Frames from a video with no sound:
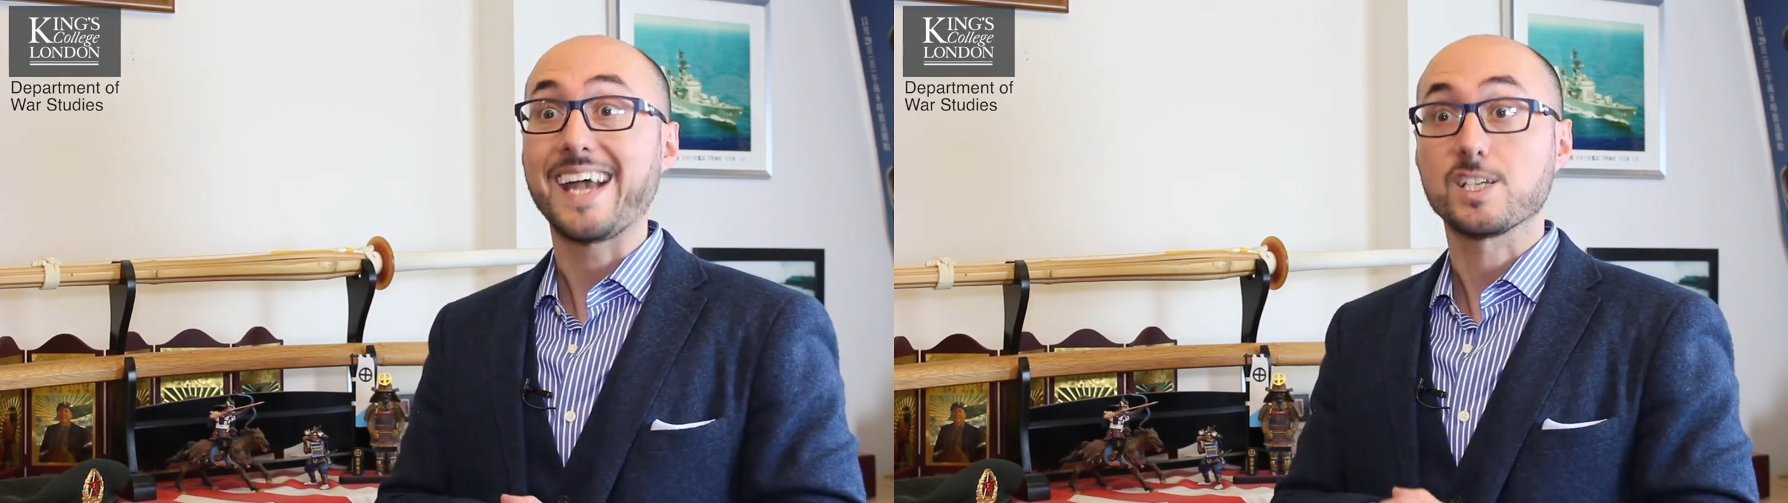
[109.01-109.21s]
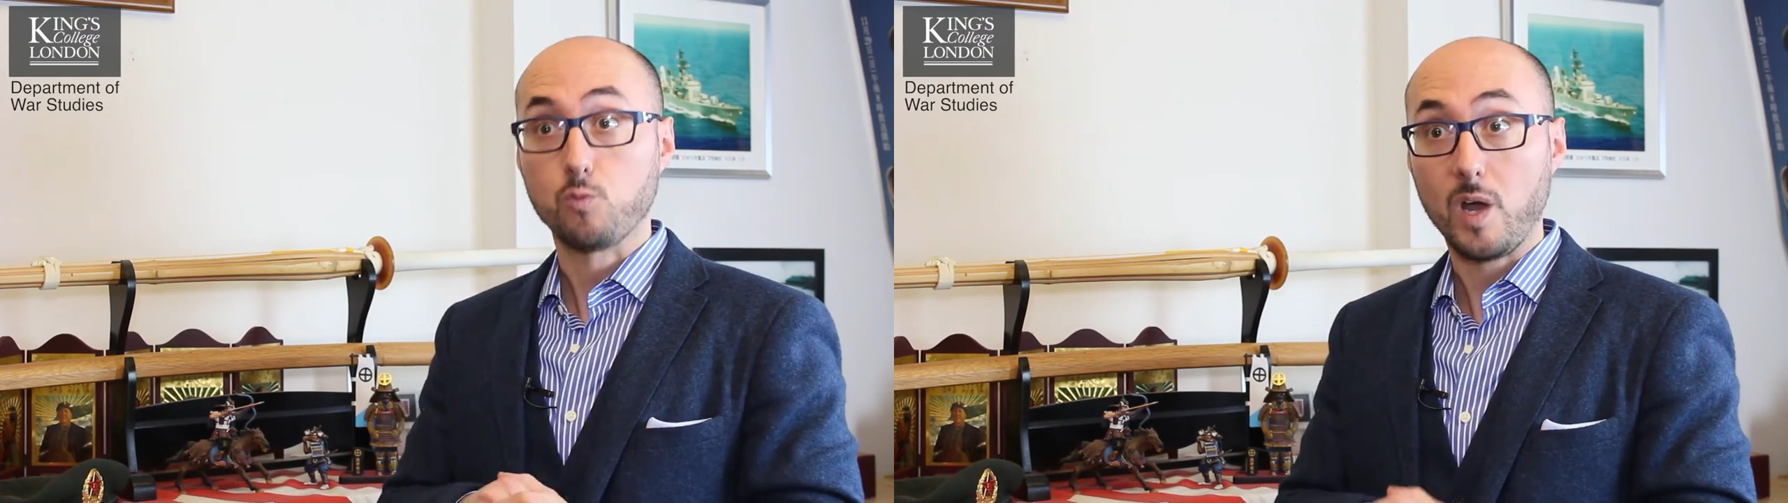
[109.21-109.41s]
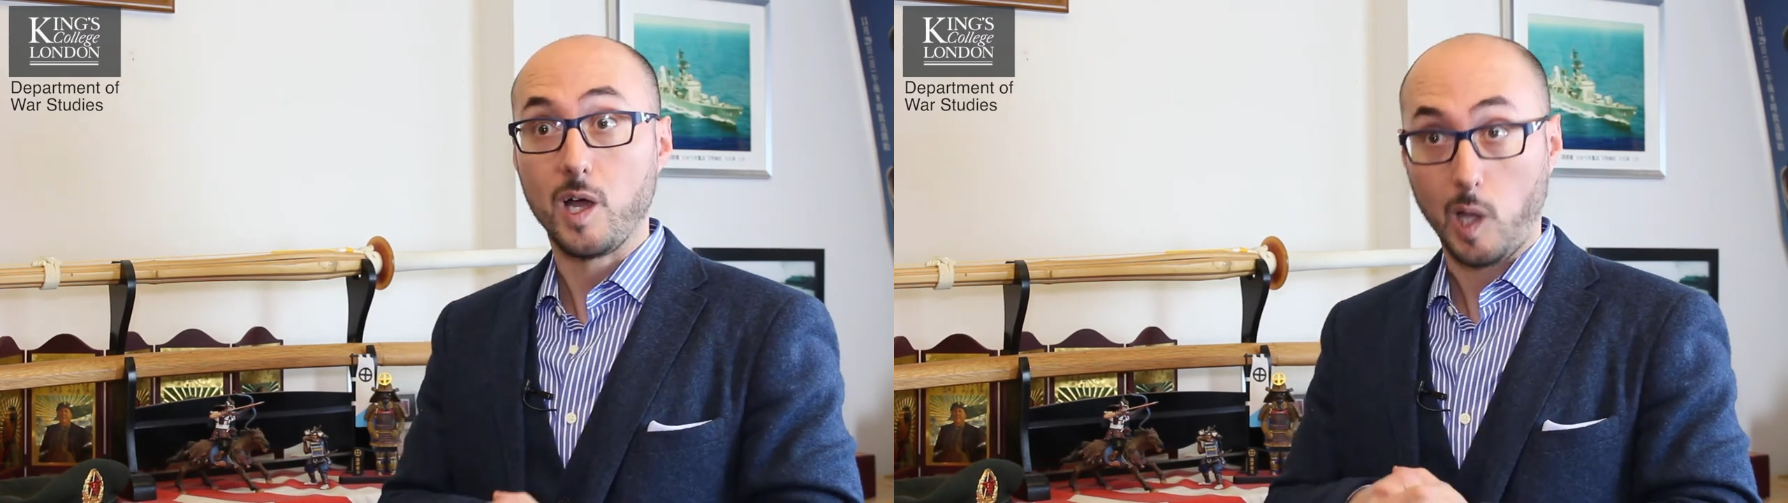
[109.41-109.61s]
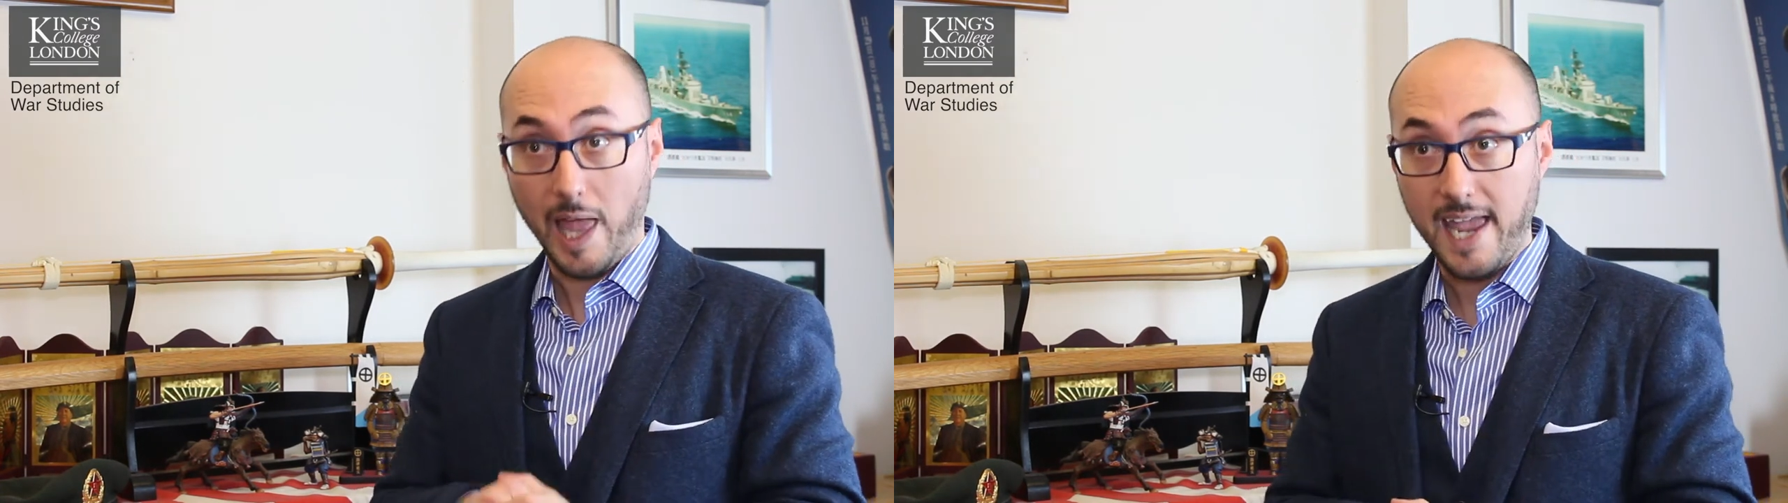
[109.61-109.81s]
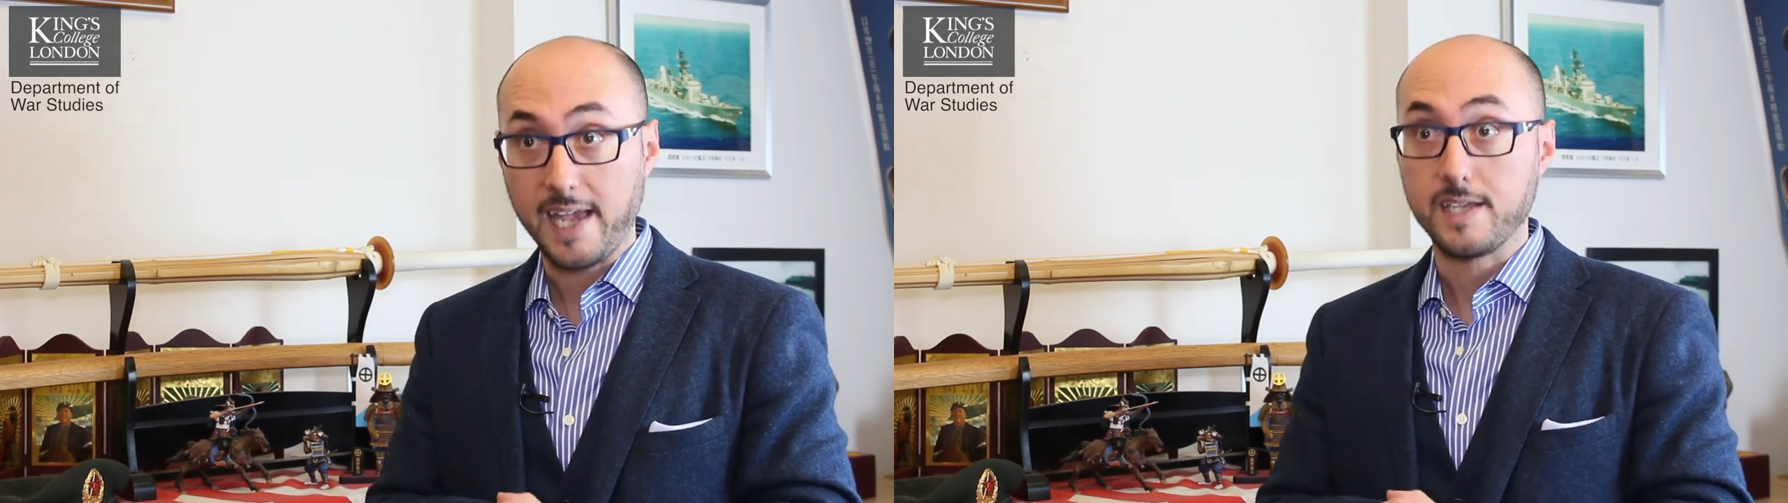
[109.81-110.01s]
as well
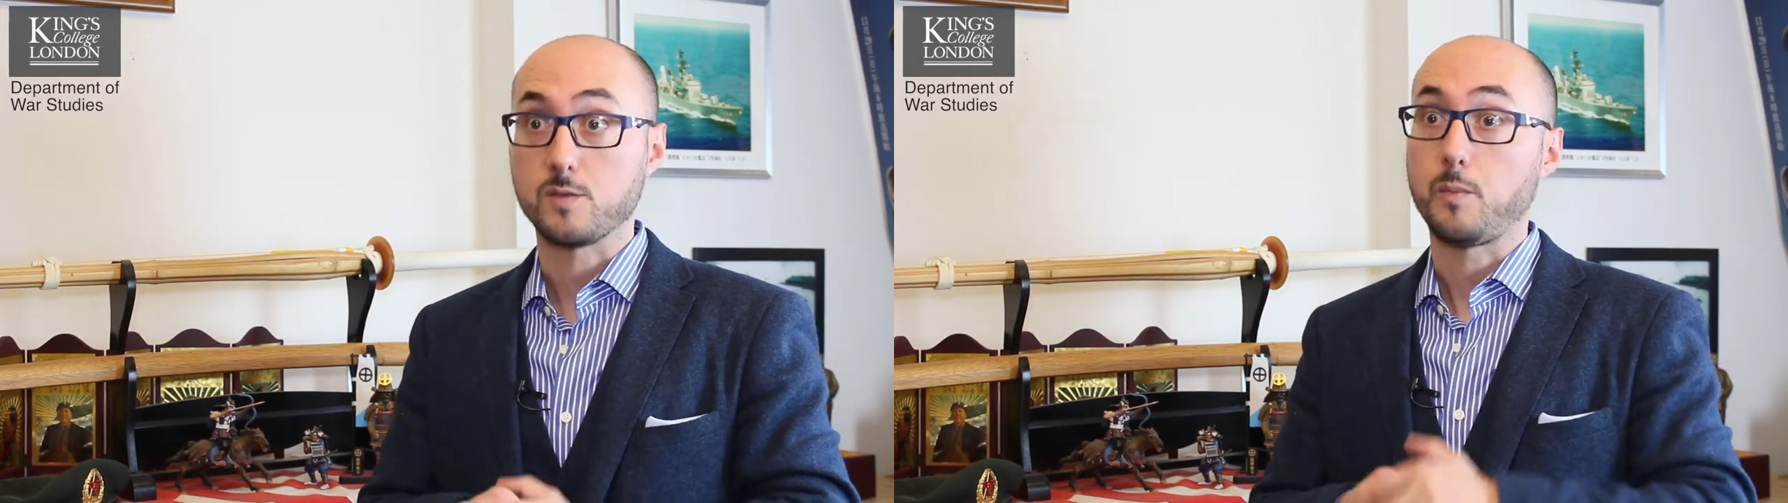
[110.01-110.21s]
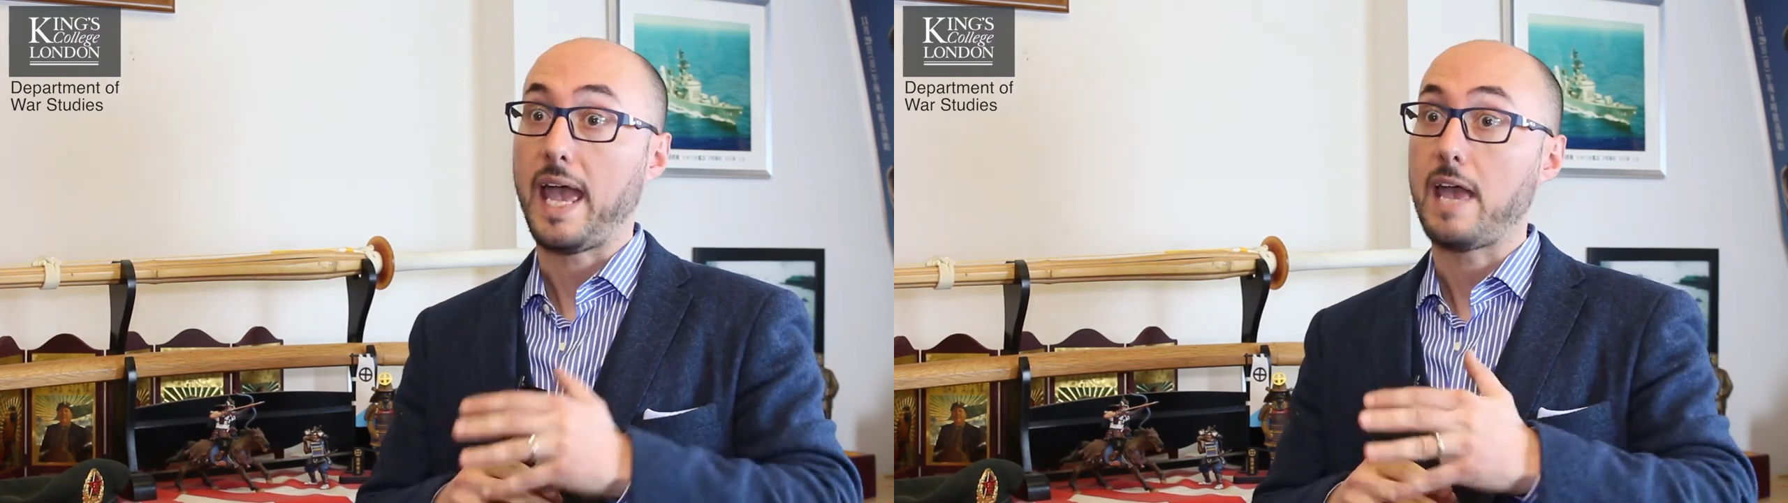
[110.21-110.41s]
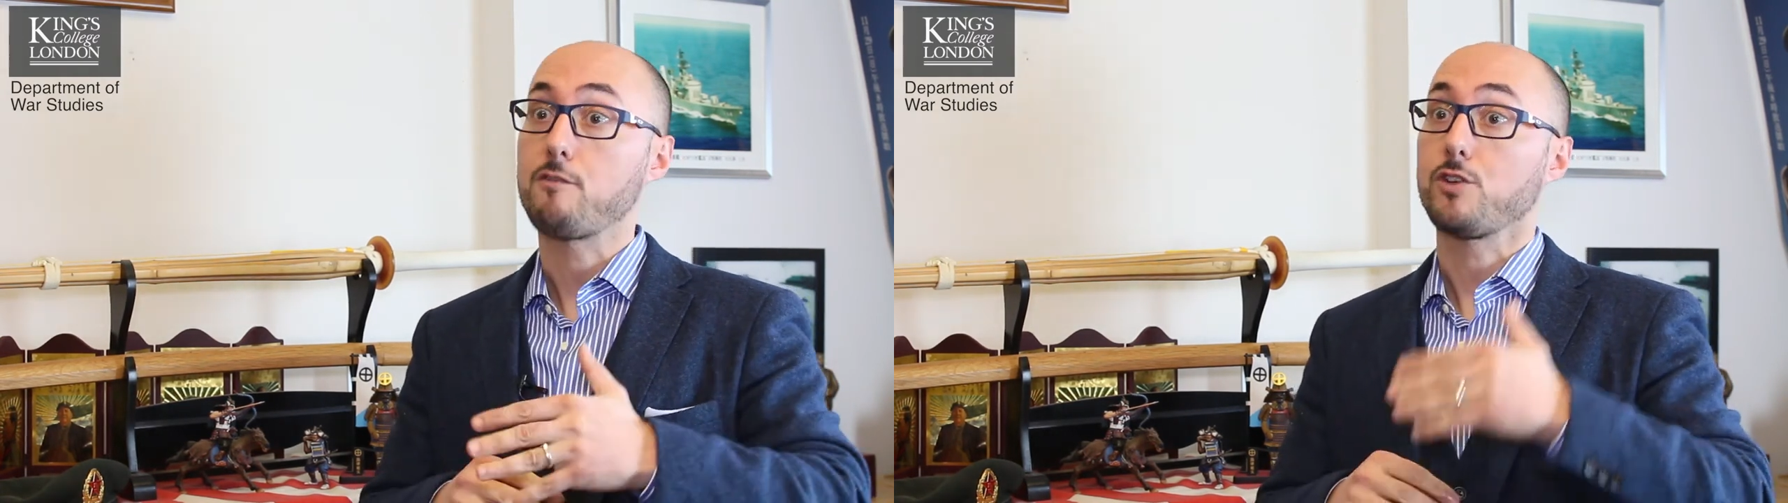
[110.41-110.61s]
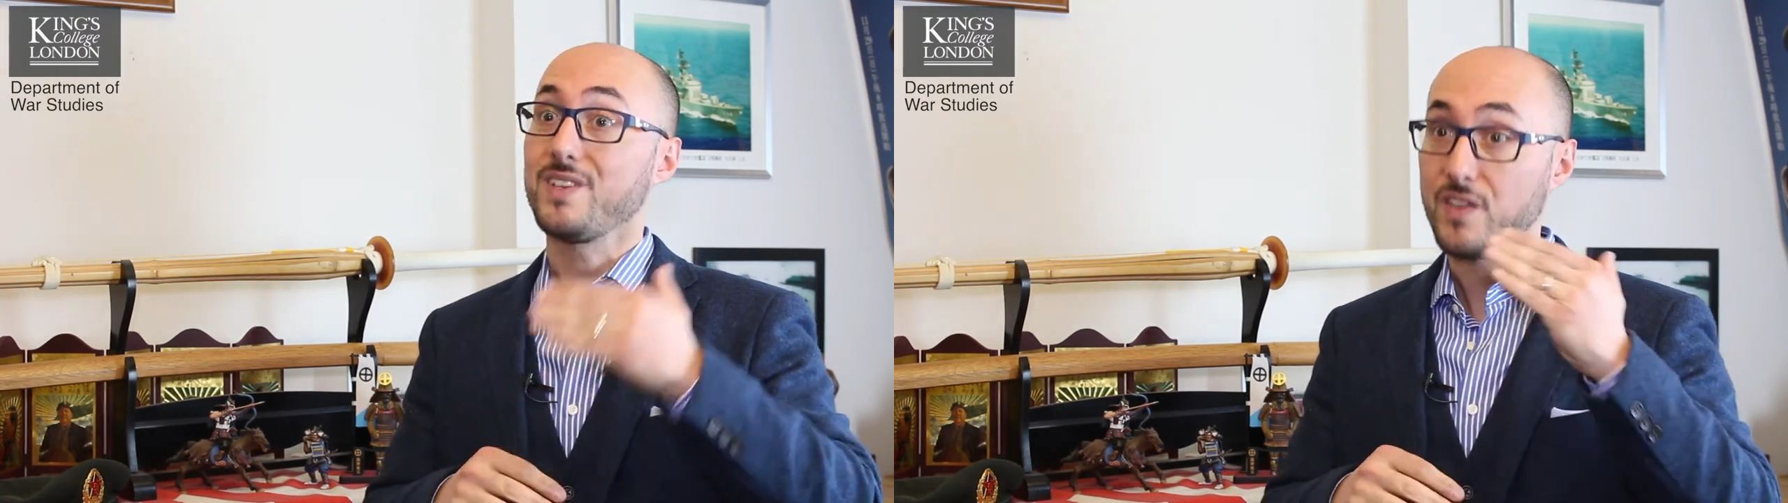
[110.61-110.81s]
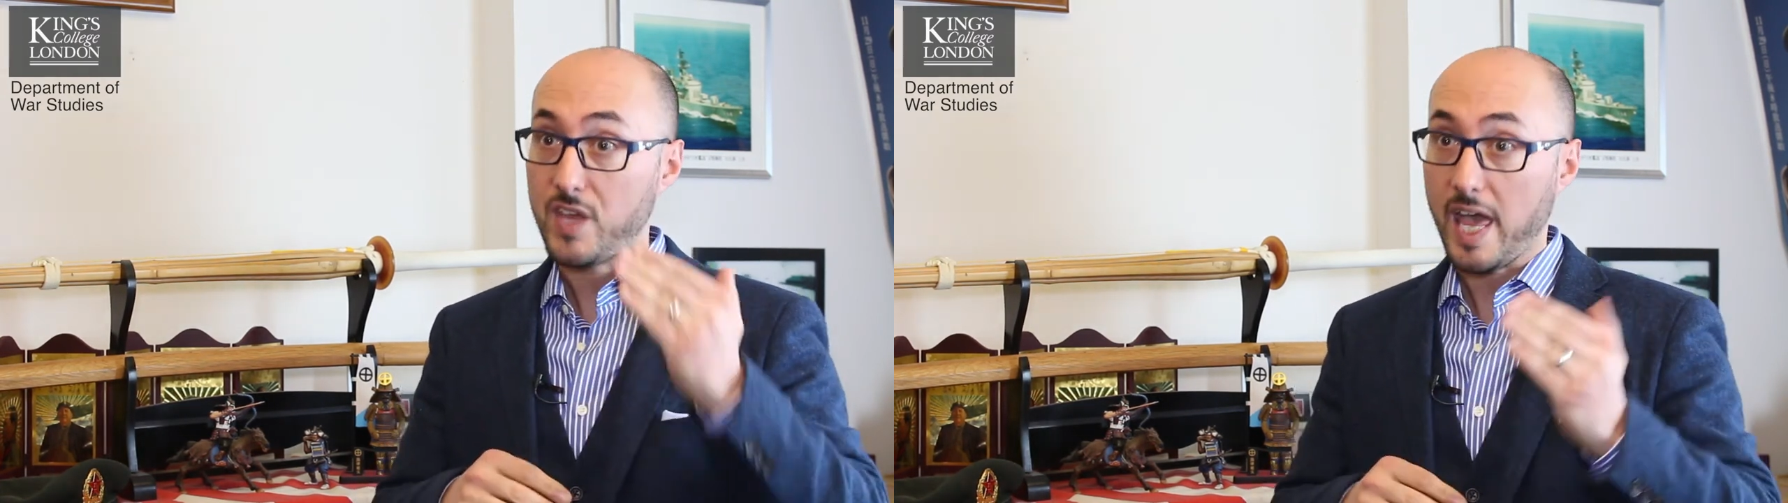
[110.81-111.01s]
as behavior
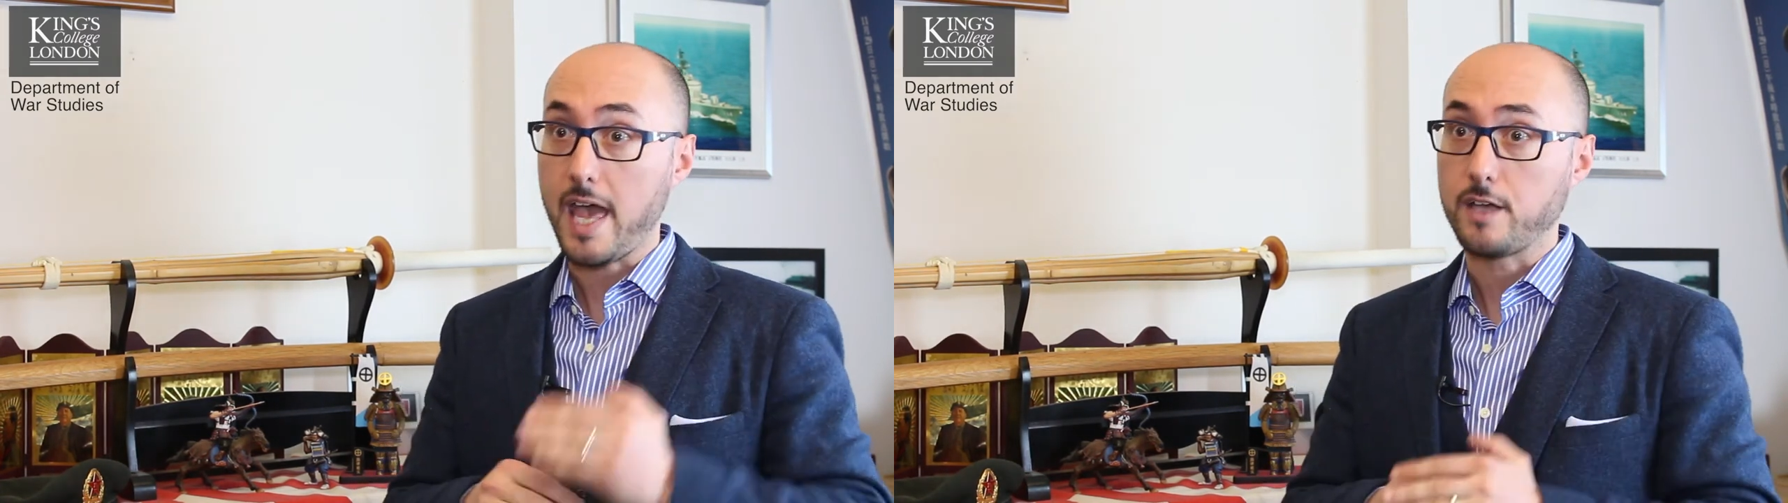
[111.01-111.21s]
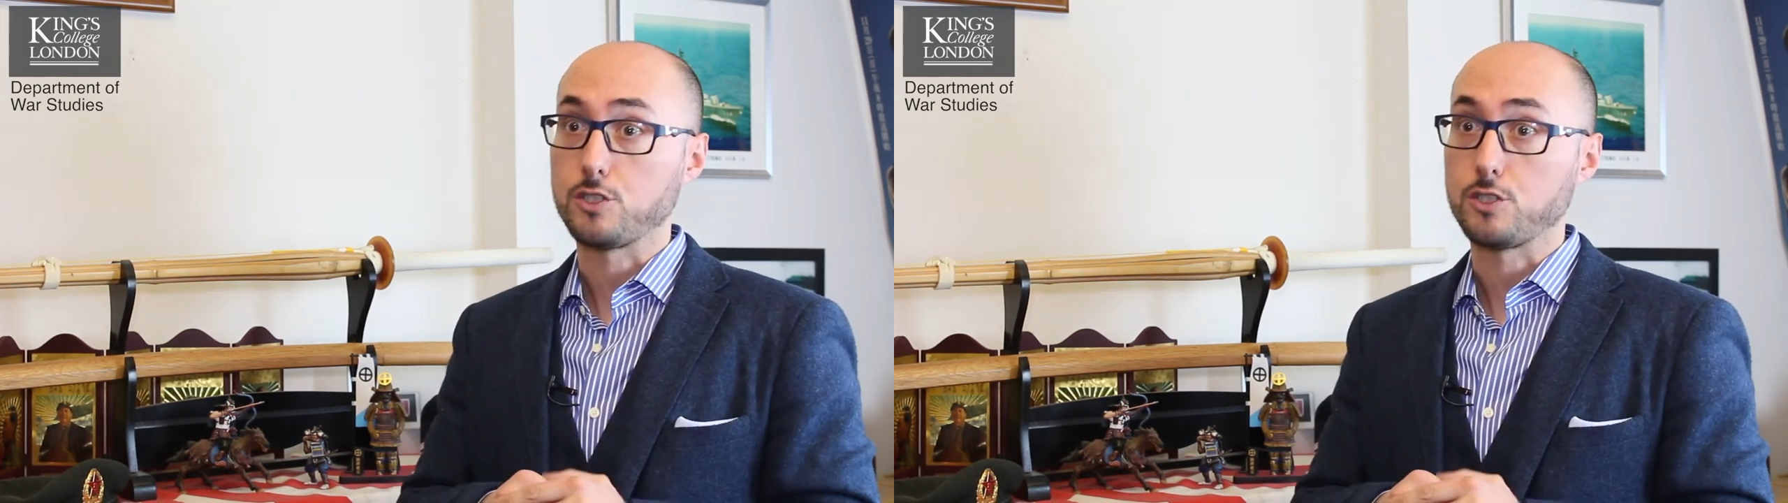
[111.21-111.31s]
in the air,